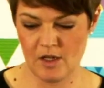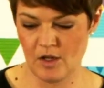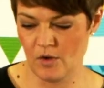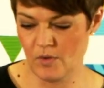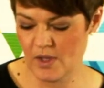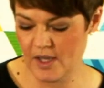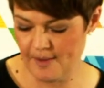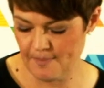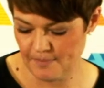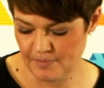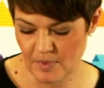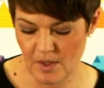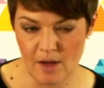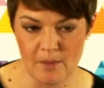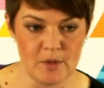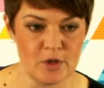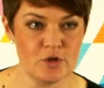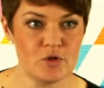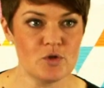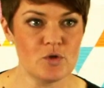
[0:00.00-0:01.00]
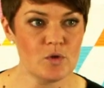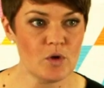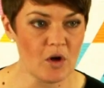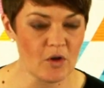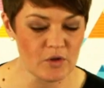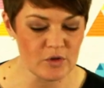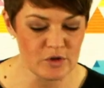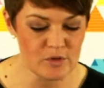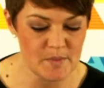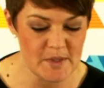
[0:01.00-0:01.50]
Okay, I'm going to scoot
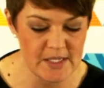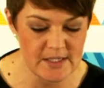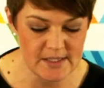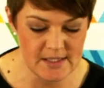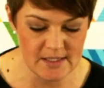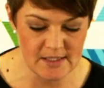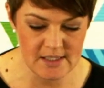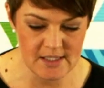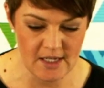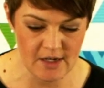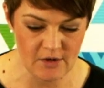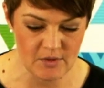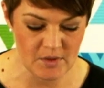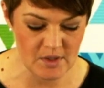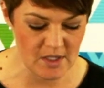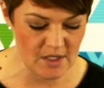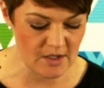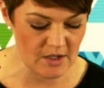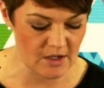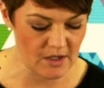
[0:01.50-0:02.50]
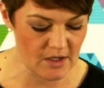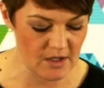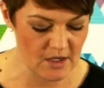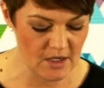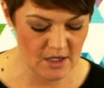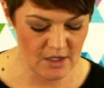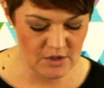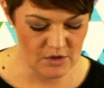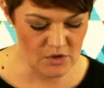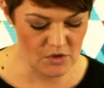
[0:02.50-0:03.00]
all those pieces down here
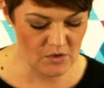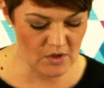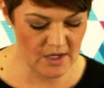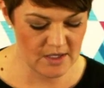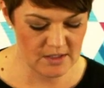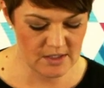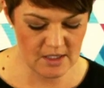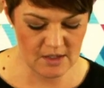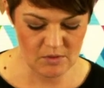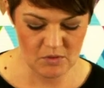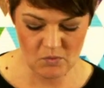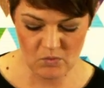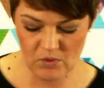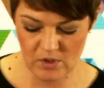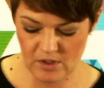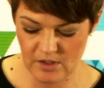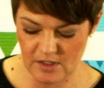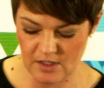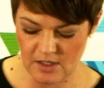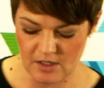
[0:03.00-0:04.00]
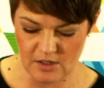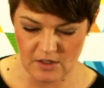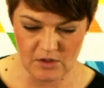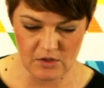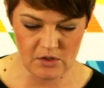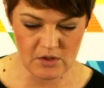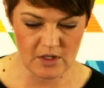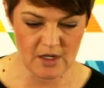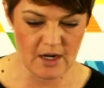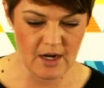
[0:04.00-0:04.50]
so you guys can really get a
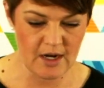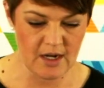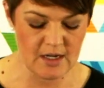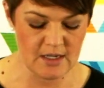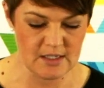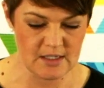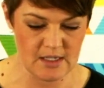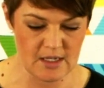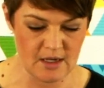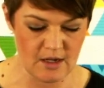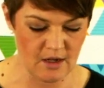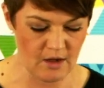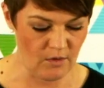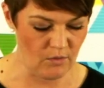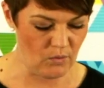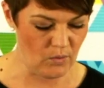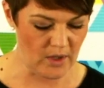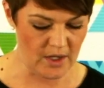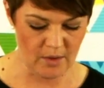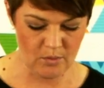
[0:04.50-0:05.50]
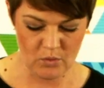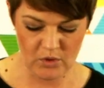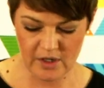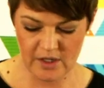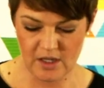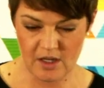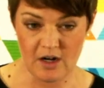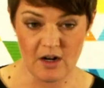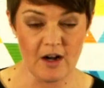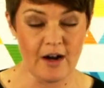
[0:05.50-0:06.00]
good idea of what I'm
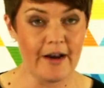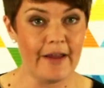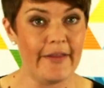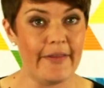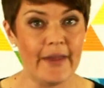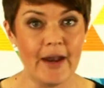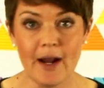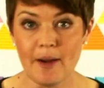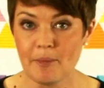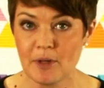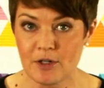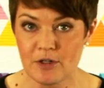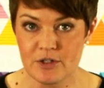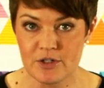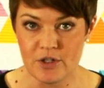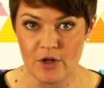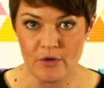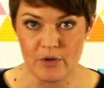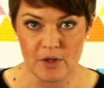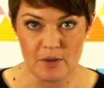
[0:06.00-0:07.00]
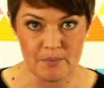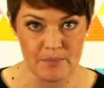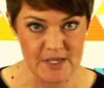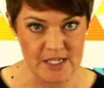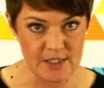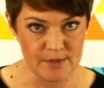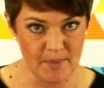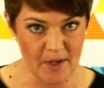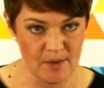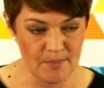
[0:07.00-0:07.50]
working on, and then I'm going to sew them
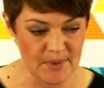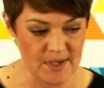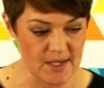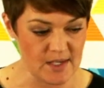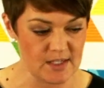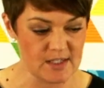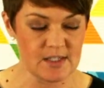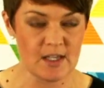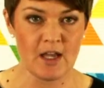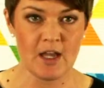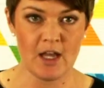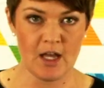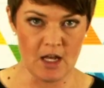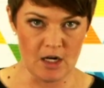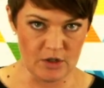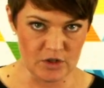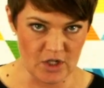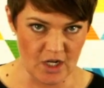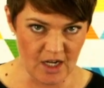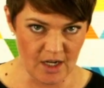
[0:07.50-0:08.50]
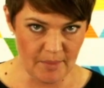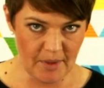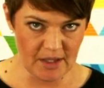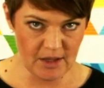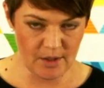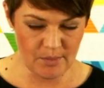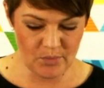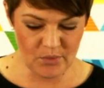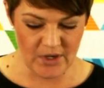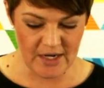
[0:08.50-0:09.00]
piece by piece, and I'll talk about
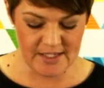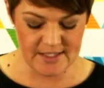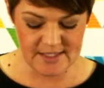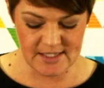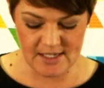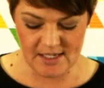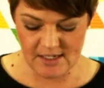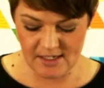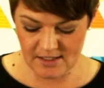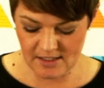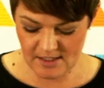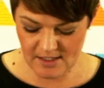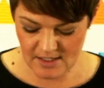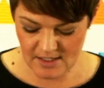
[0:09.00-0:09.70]
the pressing